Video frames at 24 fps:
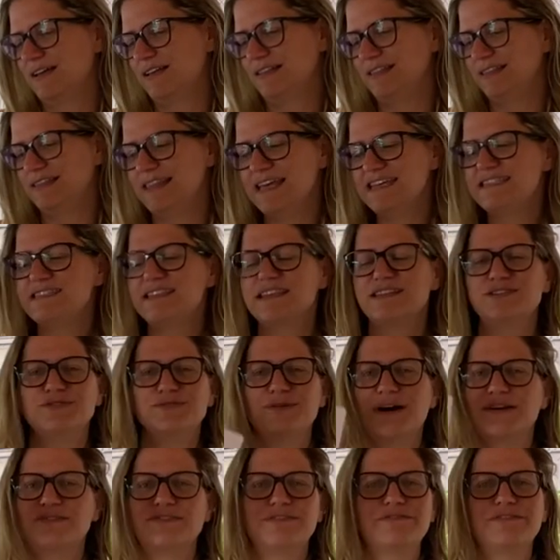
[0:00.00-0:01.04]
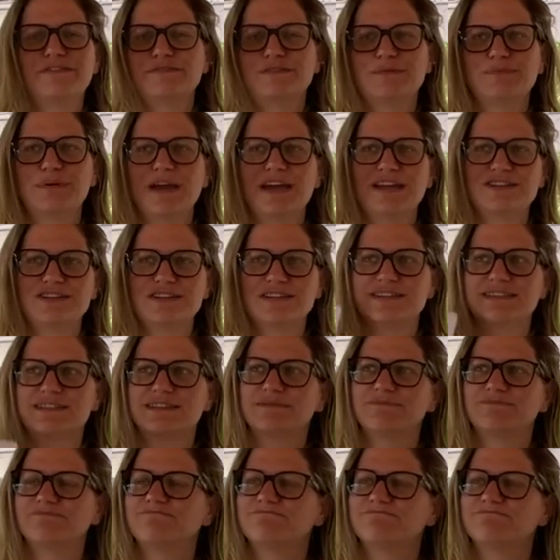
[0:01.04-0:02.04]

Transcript: Less than 250 pages.